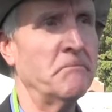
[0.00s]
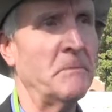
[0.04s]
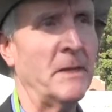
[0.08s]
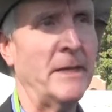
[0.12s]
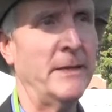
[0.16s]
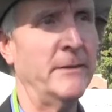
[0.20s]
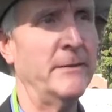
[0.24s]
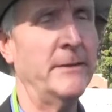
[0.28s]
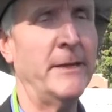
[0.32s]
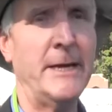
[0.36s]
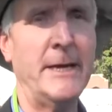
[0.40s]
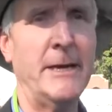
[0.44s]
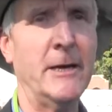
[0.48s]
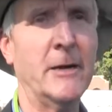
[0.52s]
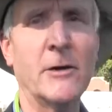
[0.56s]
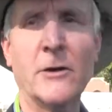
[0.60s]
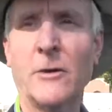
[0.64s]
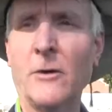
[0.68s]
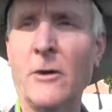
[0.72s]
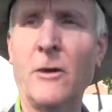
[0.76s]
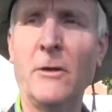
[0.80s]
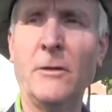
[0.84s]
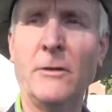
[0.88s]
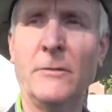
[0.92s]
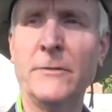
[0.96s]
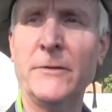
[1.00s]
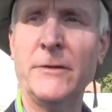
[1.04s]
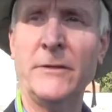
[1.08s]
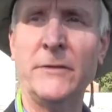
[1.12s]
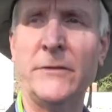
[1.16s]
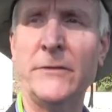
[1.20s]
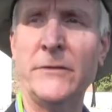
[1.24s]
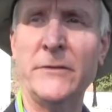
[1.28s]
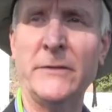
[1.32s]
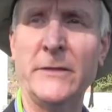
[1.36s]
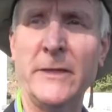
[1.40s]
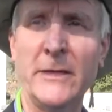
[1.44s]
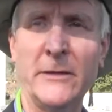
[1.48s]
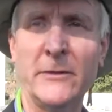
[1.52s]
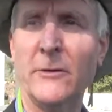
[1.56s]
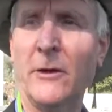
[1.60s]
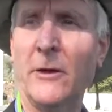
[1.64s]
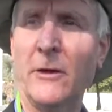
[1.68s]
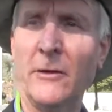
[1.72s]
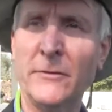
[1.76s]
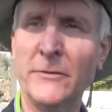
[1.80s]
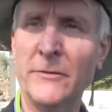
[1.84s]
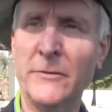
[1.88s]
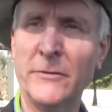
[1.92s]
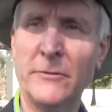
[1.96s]
and they're all
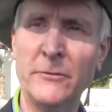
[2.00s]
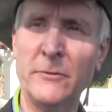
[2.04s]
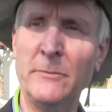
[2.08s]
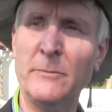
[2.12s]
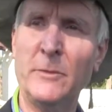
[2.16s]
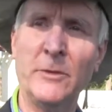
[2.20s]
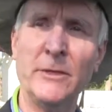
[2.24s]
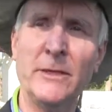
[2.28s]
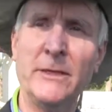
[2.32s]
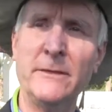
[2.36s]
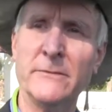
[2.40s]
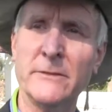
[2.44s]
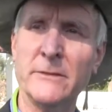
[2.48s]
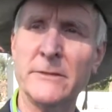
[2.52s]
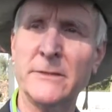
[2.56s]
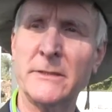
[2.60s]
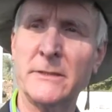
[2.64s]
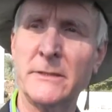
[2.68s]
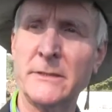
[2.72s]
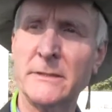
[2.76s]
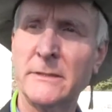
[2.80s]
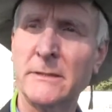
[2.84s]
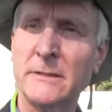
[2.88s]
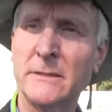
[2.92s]
true believers.